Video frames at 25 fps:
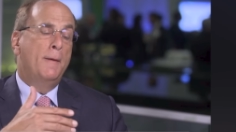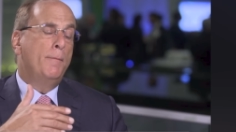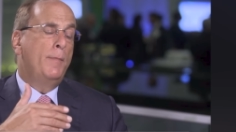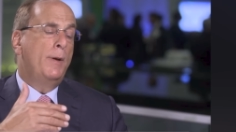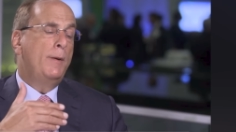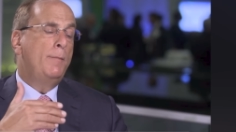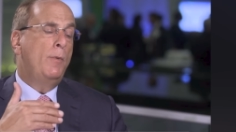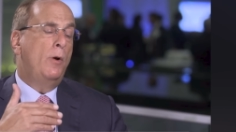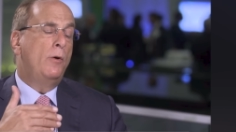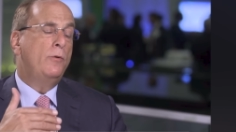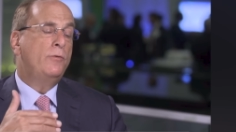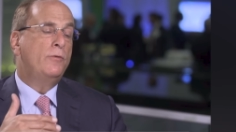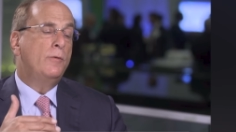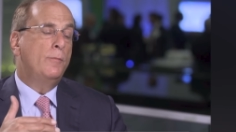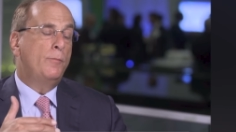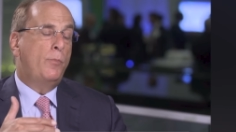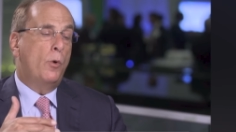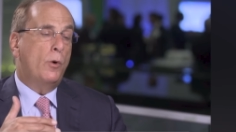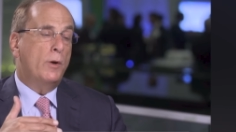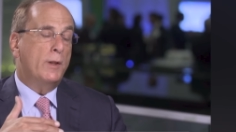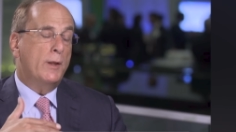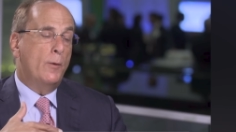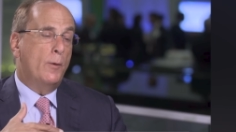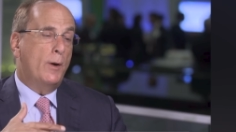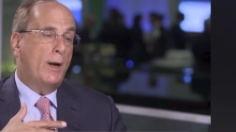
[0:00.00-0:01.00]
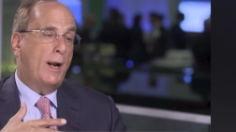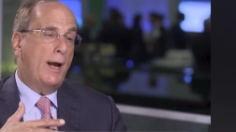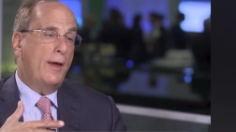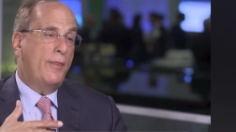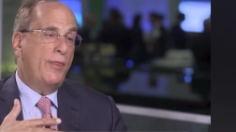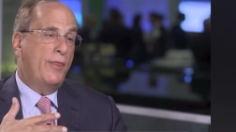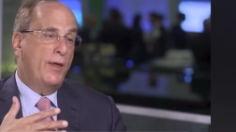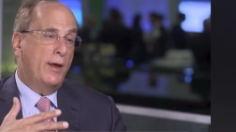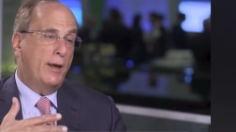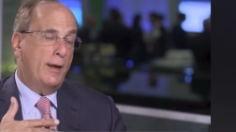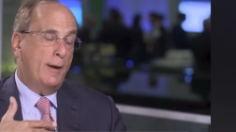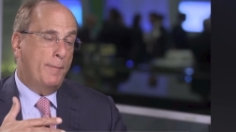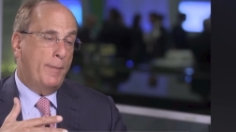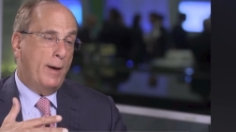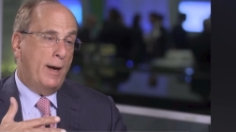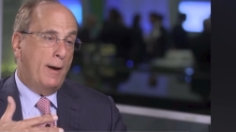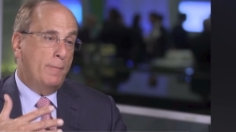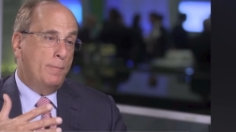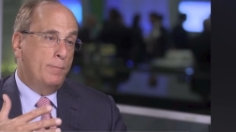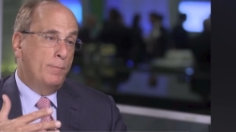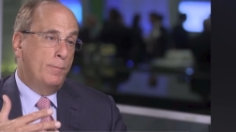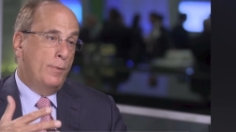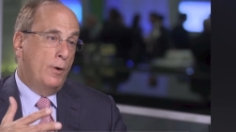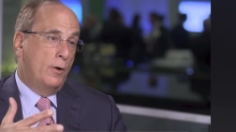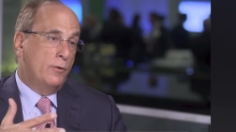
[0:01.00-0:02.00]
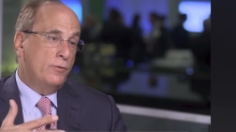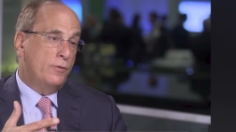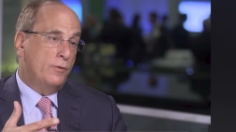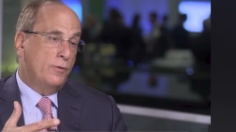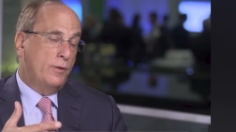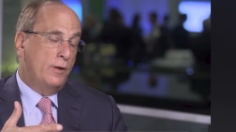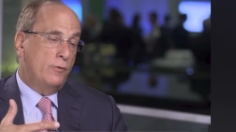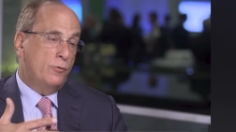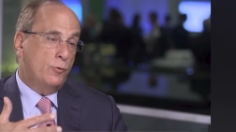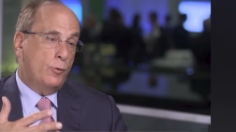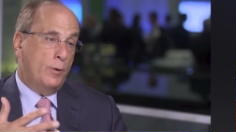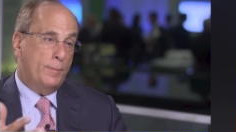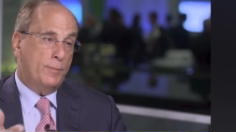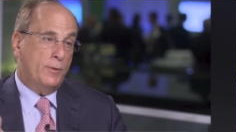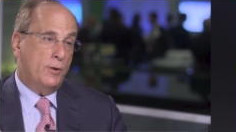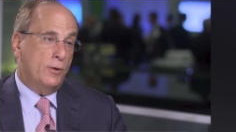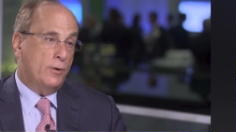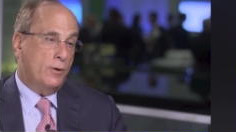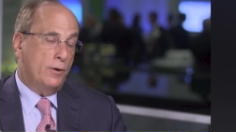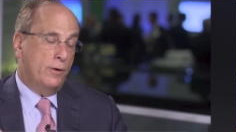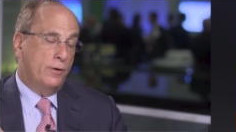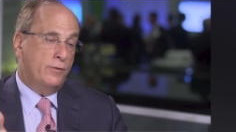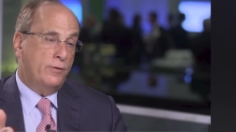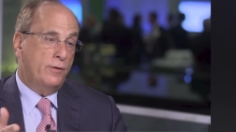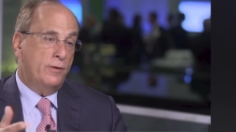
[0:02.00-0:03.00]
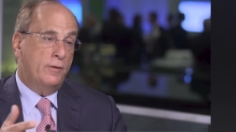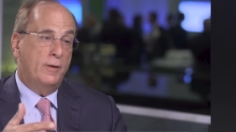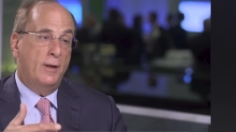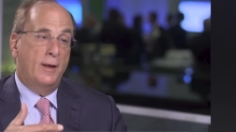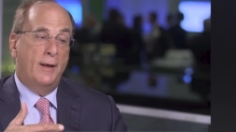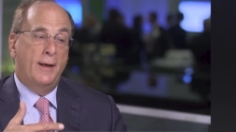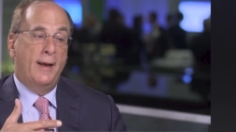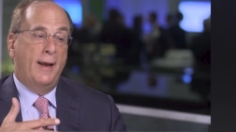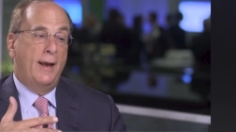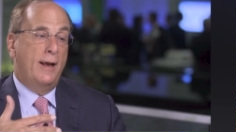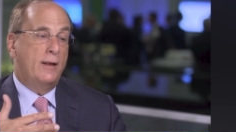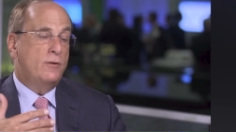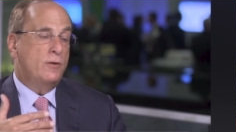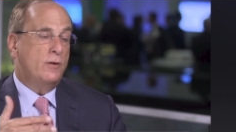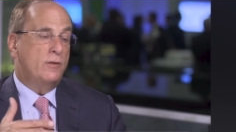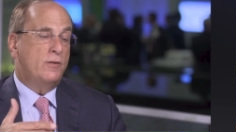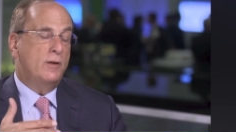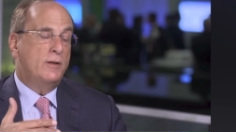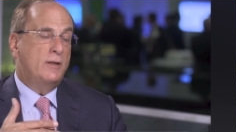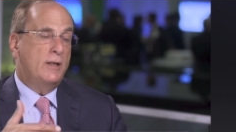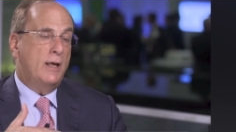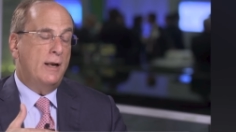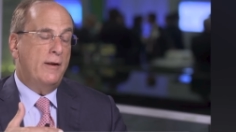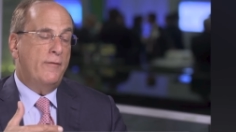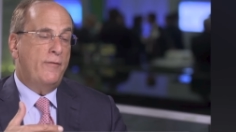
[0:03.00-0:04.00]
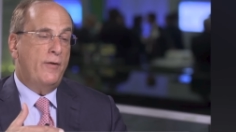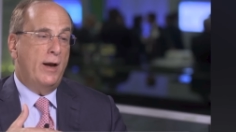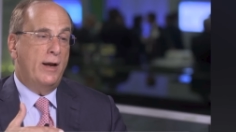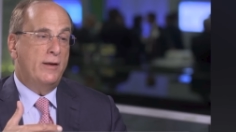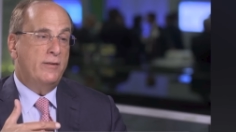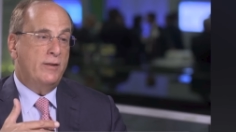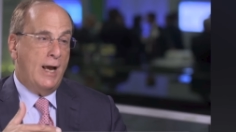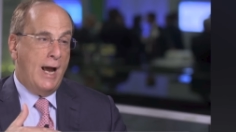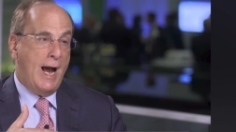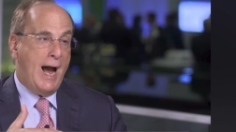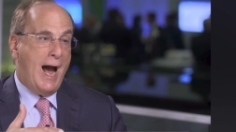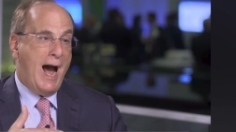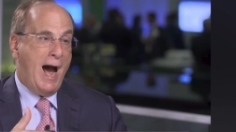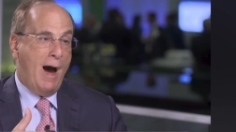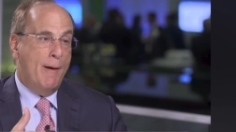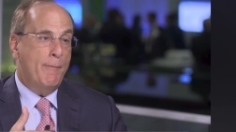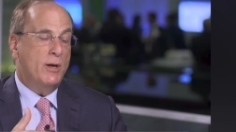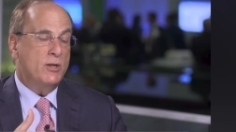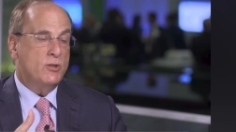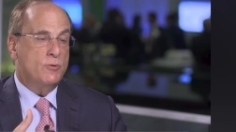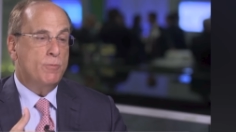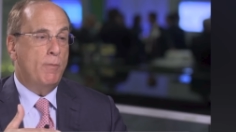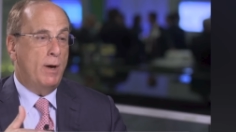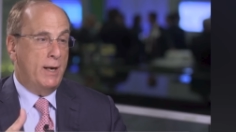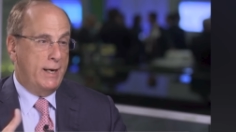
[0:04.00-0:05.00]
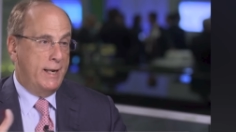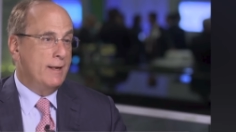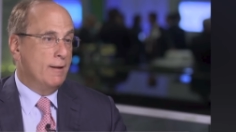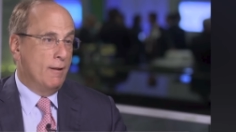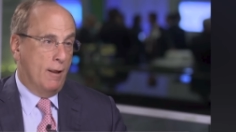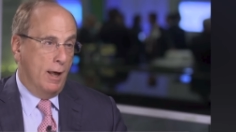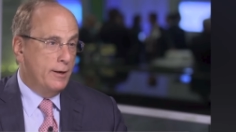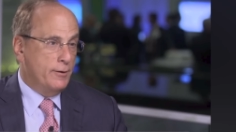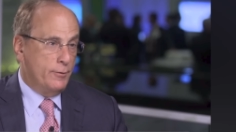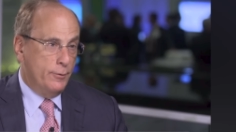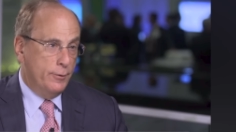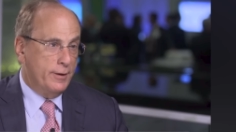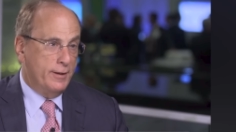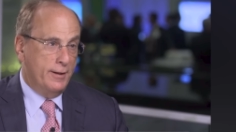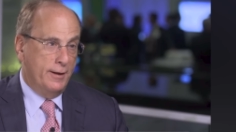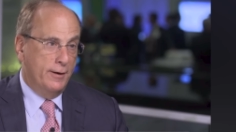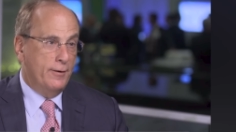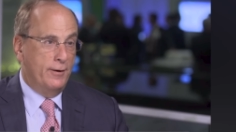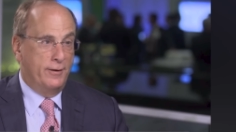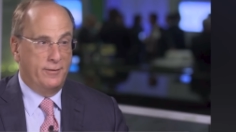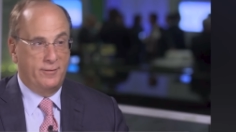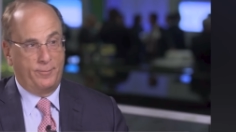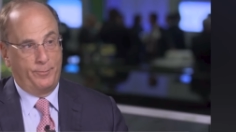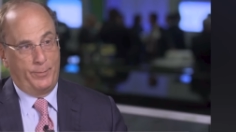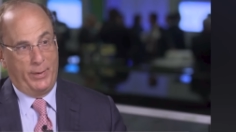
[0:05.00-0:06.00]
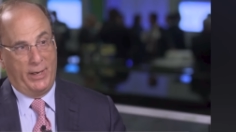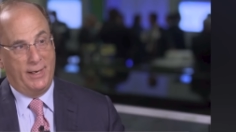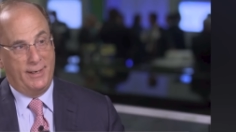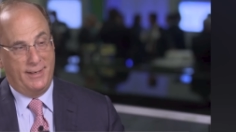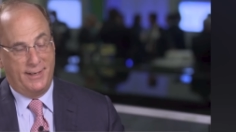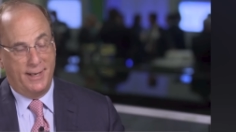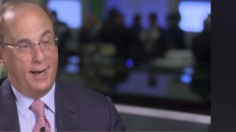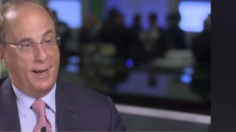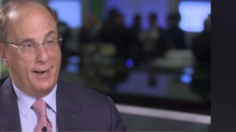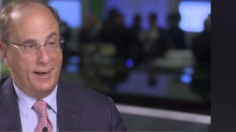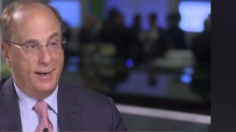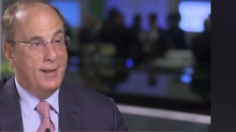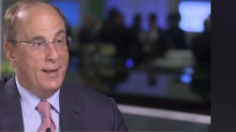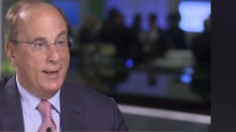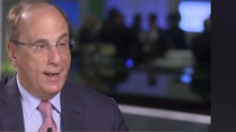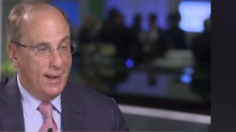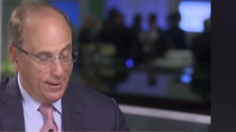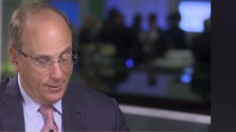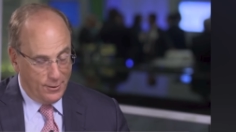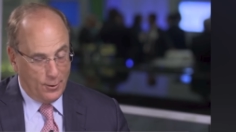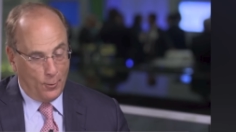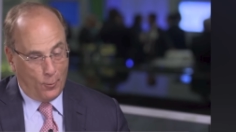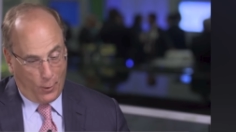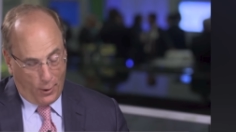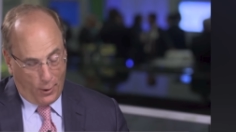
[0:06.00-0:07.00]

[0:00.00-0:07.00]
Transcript: But most importantly, what I think about most of these cryptocurrencies, it just identifies how much money laundering there is being done in the